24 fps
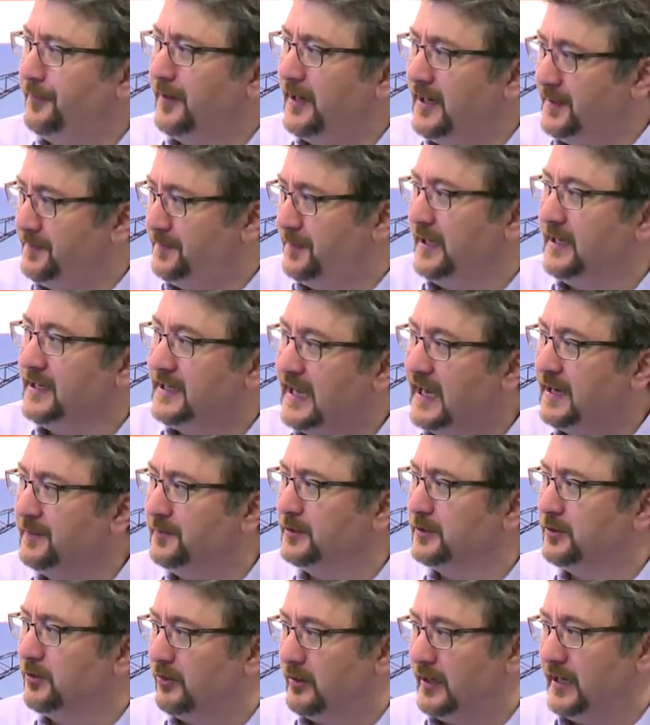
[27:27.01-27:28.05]
I apply
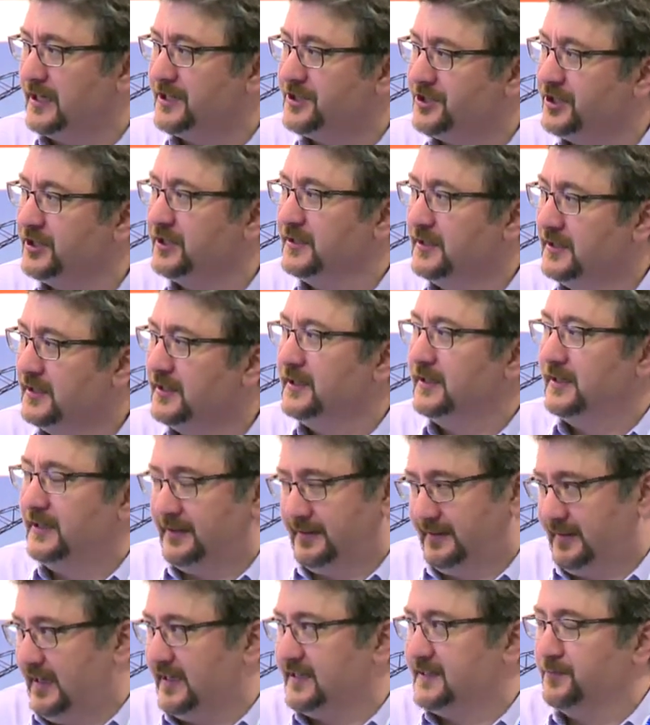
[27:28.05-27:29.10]
cable correction,
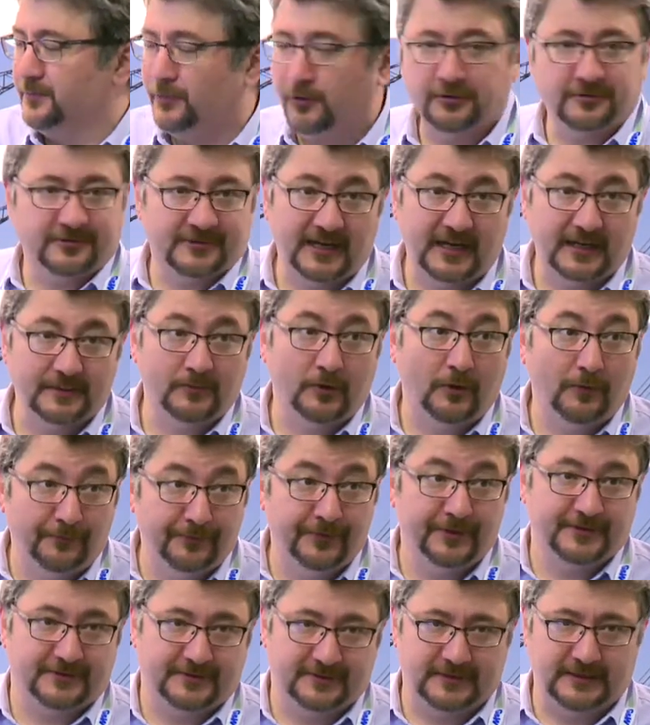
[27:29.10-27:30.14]
it takes more time,
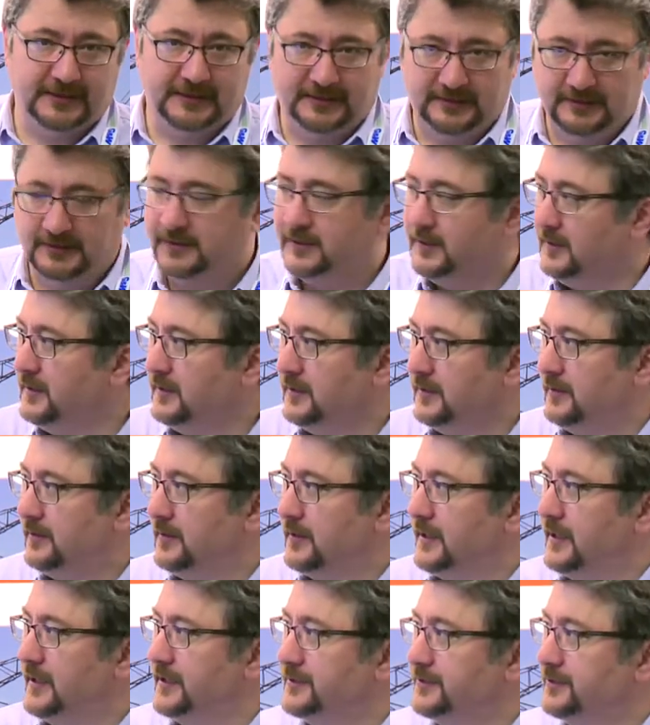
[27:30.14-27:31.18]
obviously.
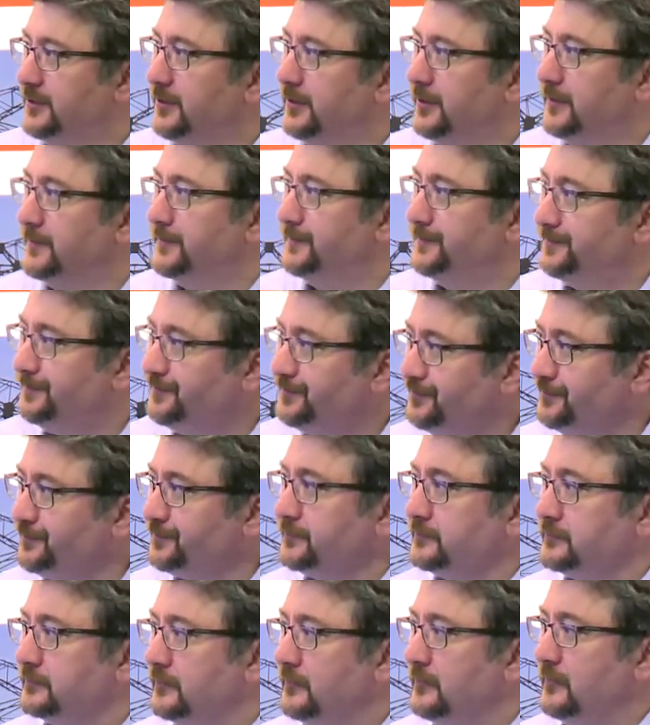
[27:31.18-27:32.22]
Okay, so,
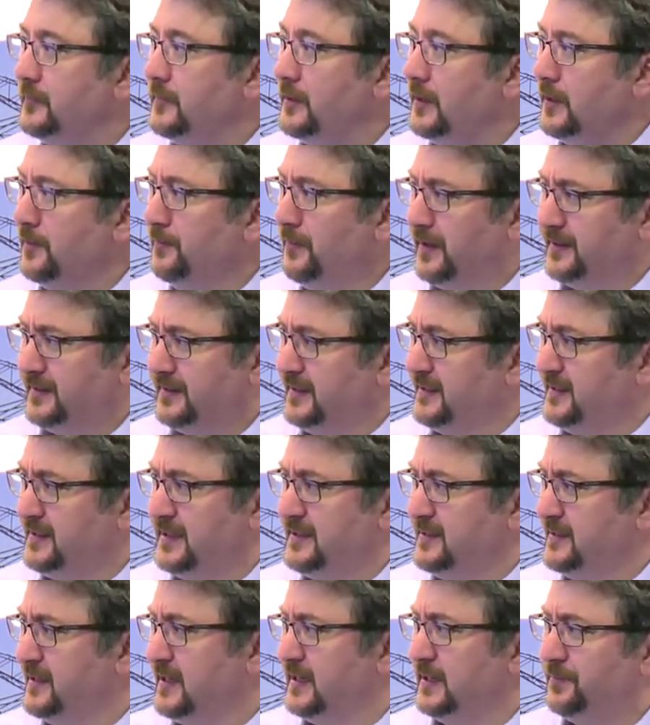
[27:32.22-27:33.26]
but this
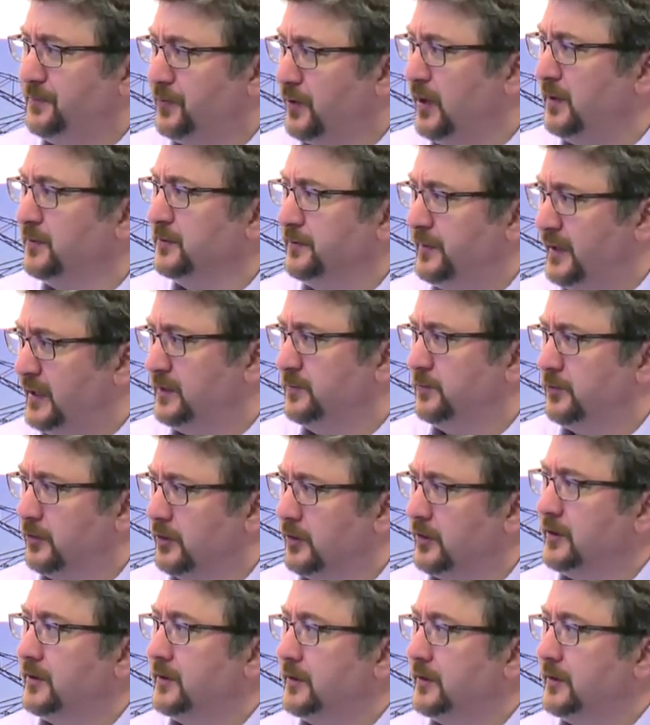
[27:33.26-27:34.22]
is not a problem anymore.